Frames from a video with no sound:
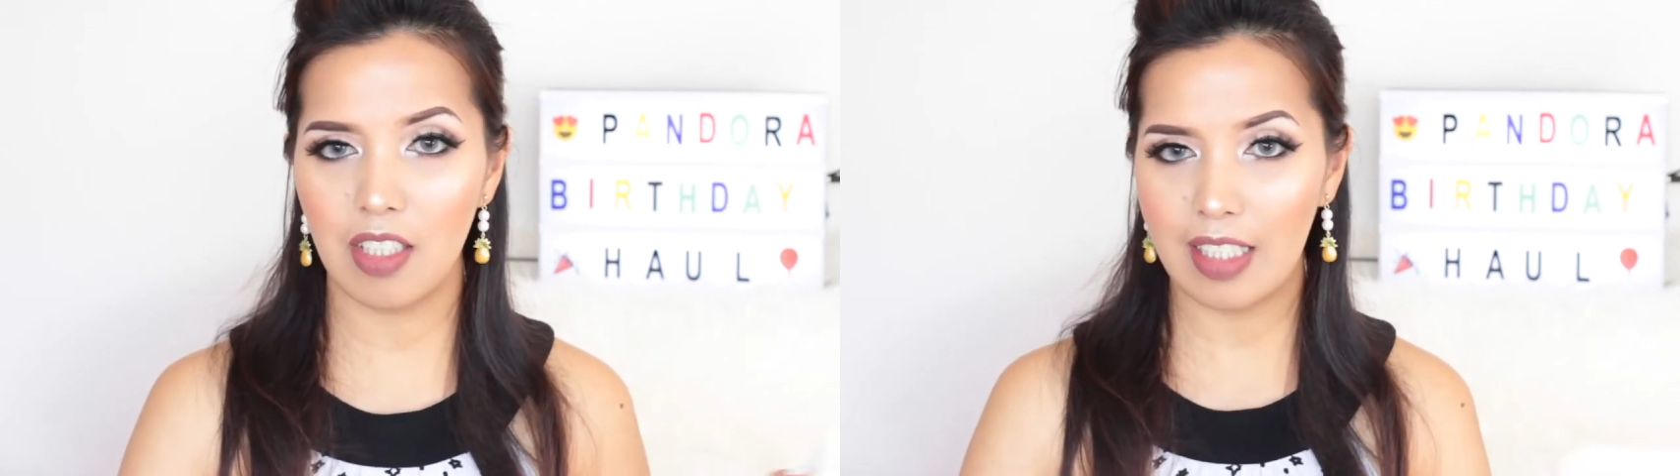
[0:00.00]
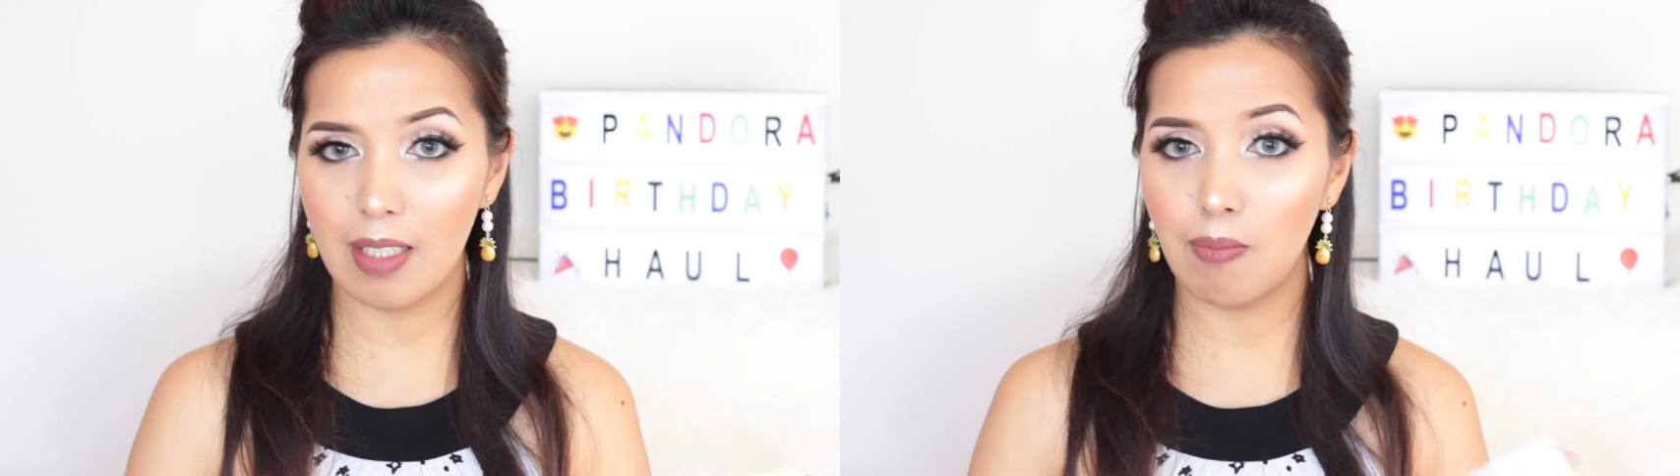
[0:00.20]

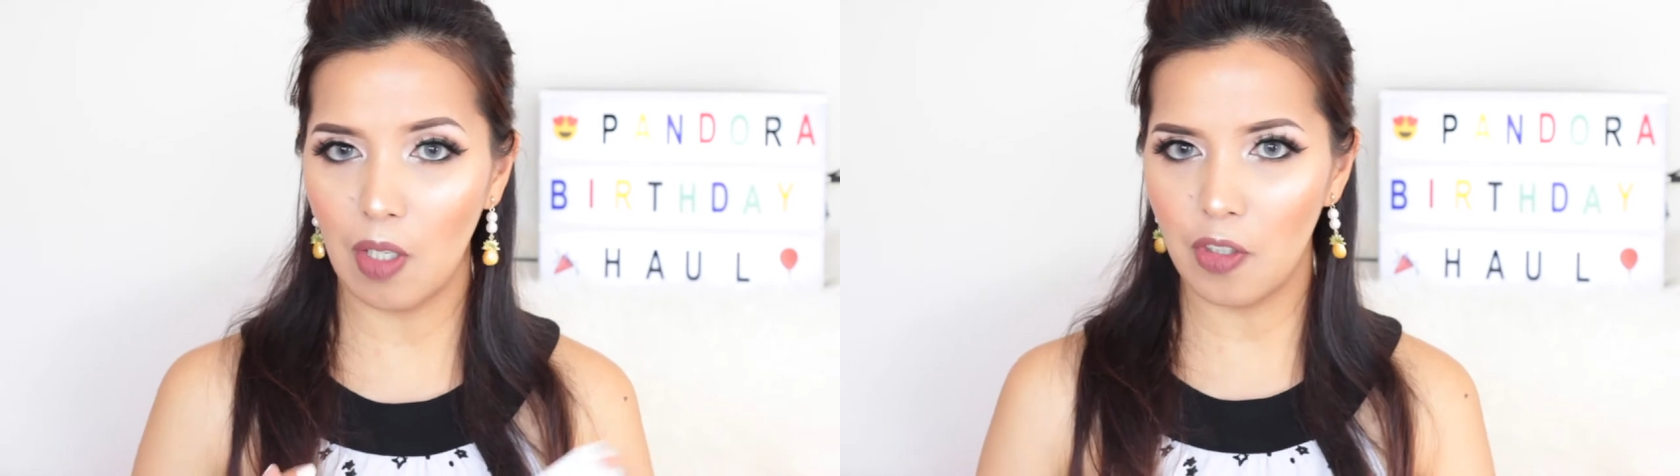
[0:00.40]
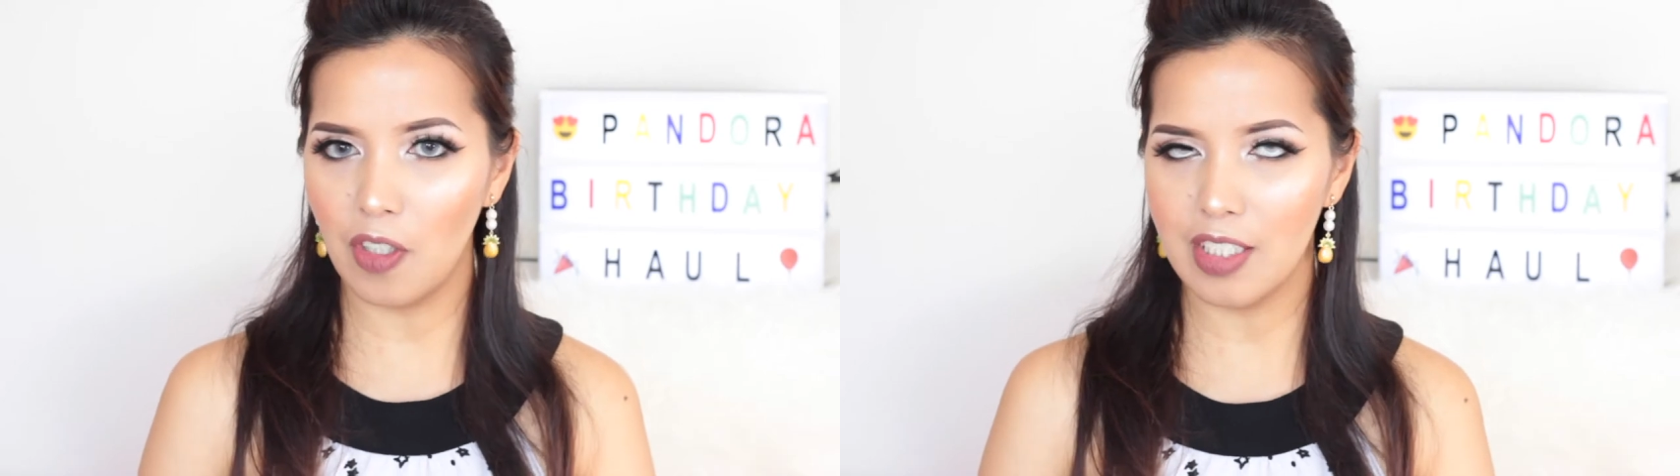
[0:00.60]
collecting
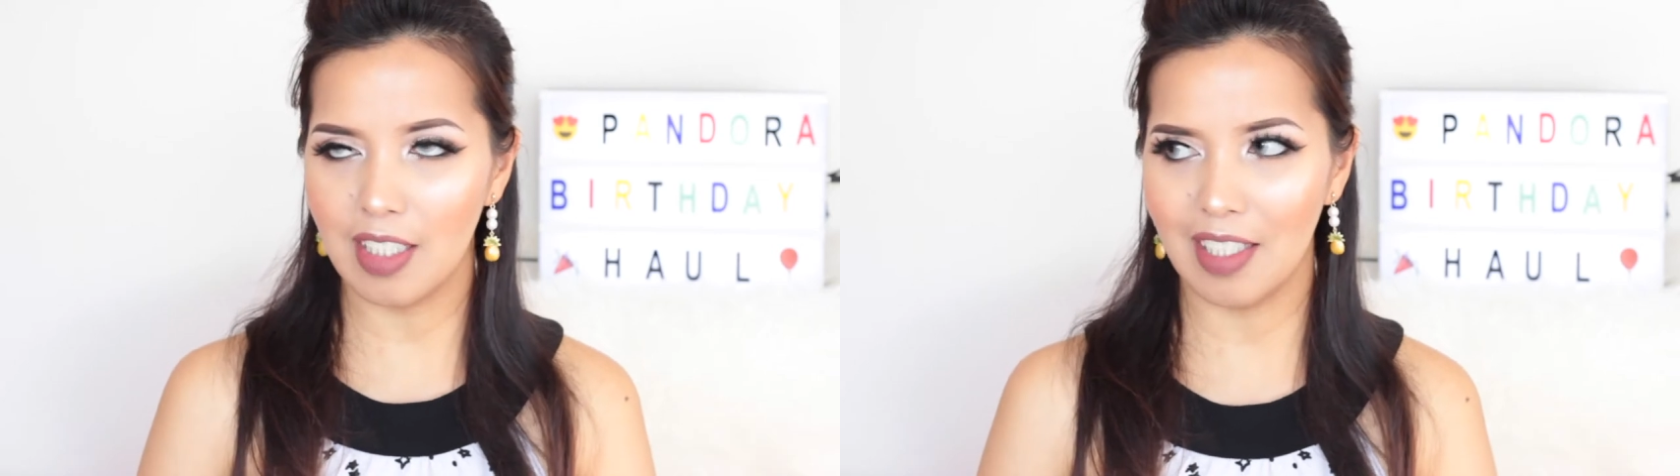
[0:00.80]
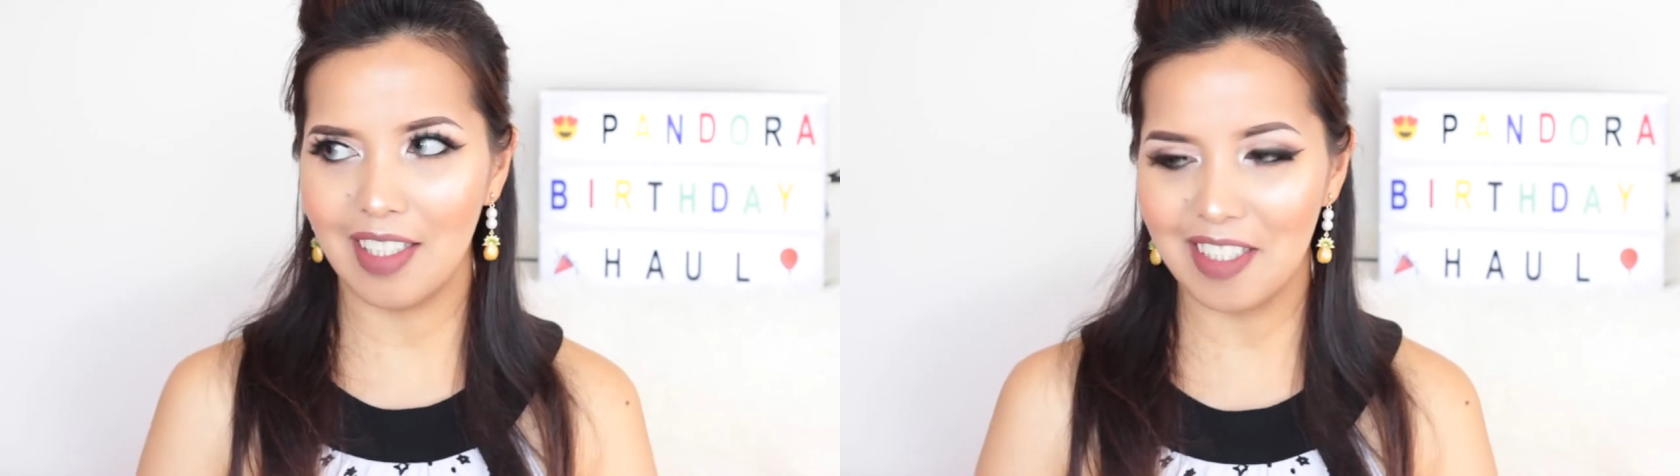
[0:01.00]
Pandoras
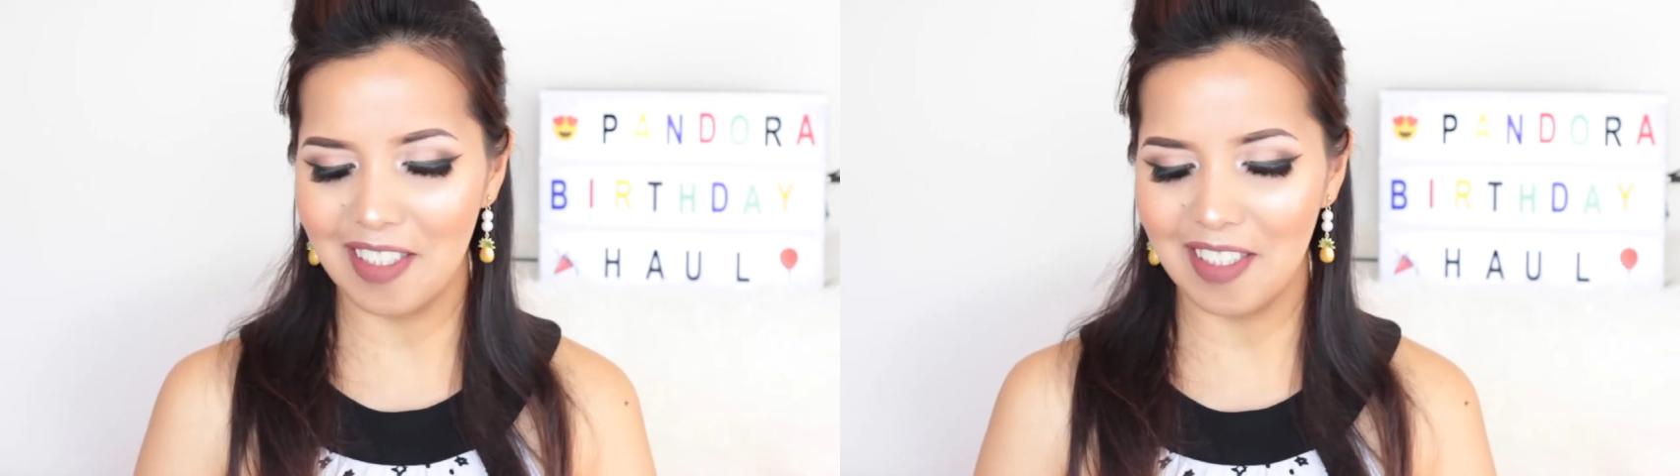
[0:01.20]
again.